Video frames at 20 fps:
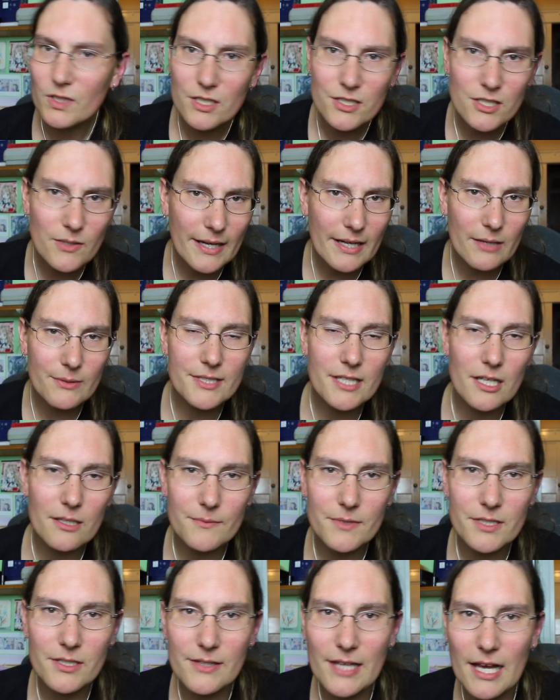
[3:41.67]
So I always tell
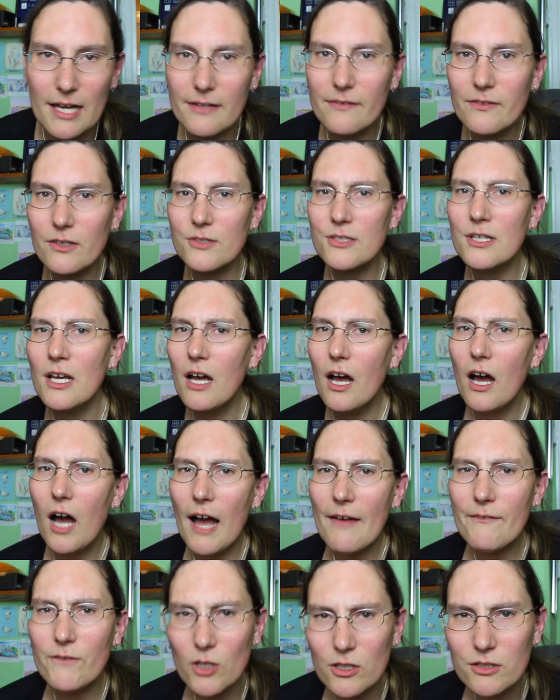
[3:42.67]
them to do that. And of course,
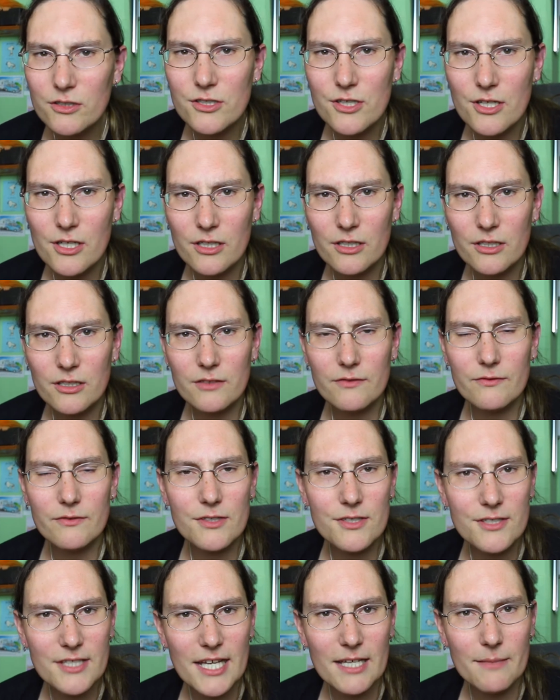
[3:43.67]
I've got to
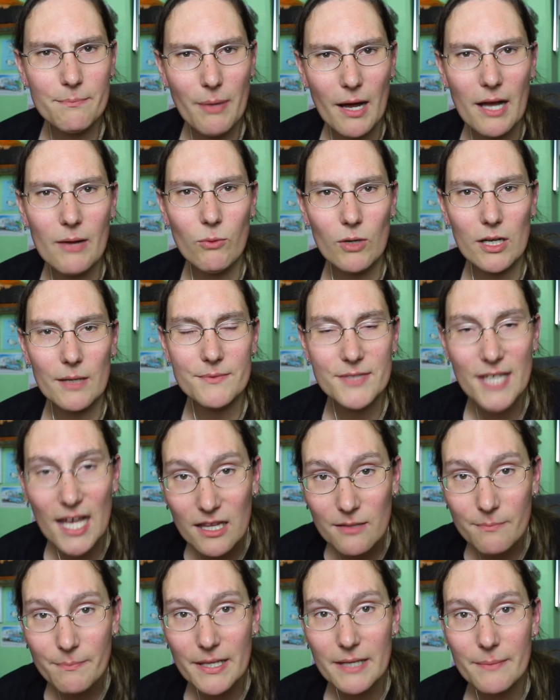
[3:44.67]
stick by what I'm
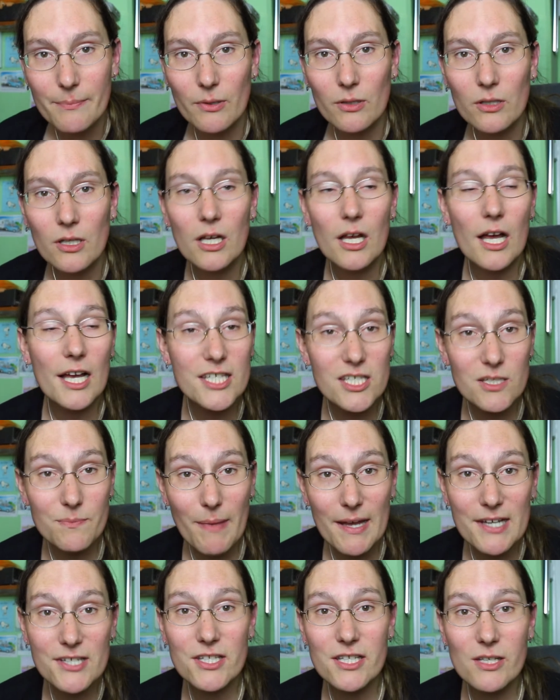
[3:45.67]
telling people,
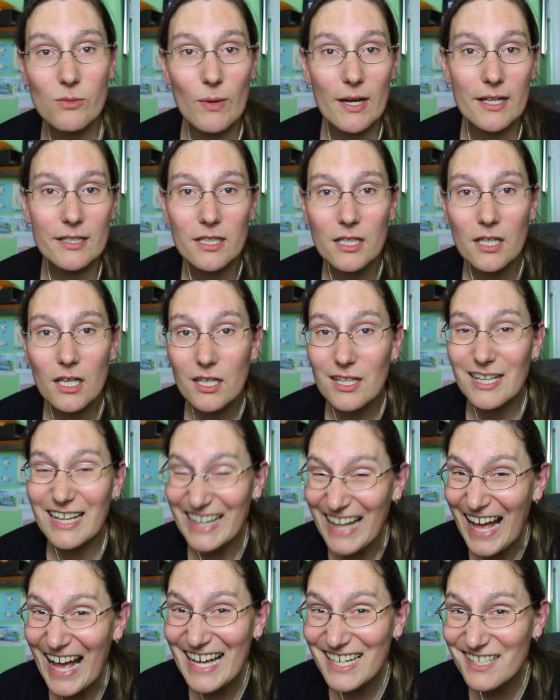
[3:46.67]
especially when,
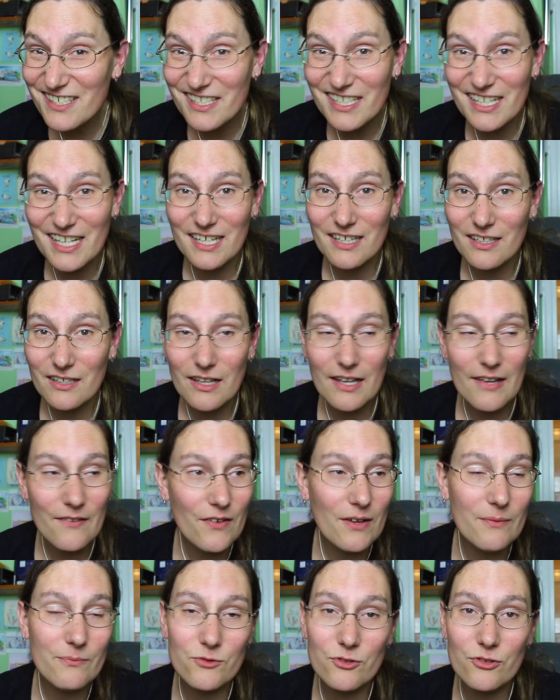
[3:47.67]
actually,
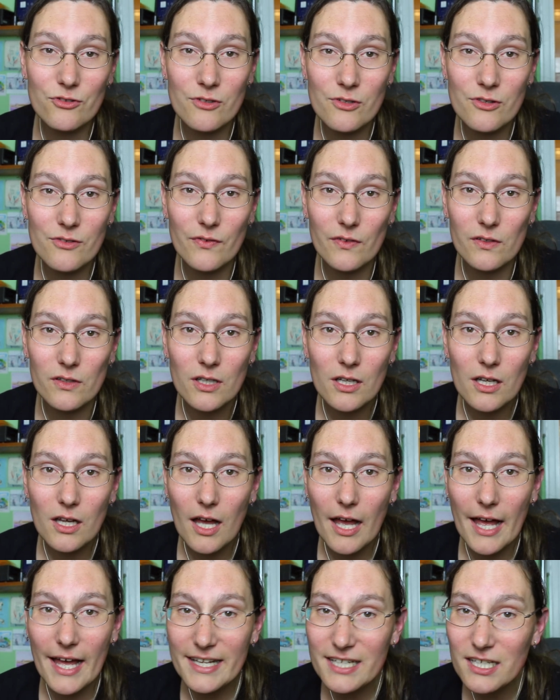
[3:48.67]
if I'm truthful,
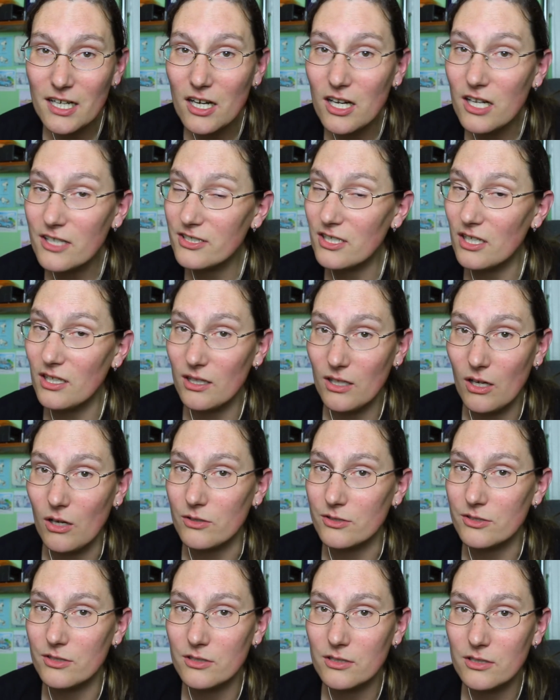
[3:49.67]
it hurt a
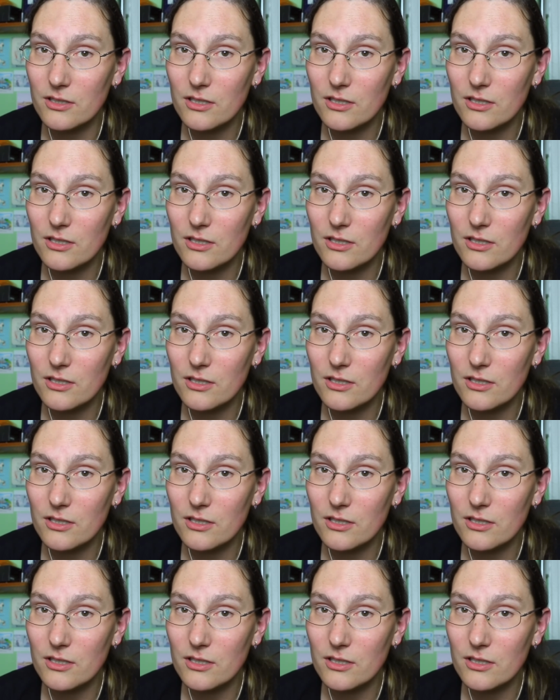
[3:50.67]
lot.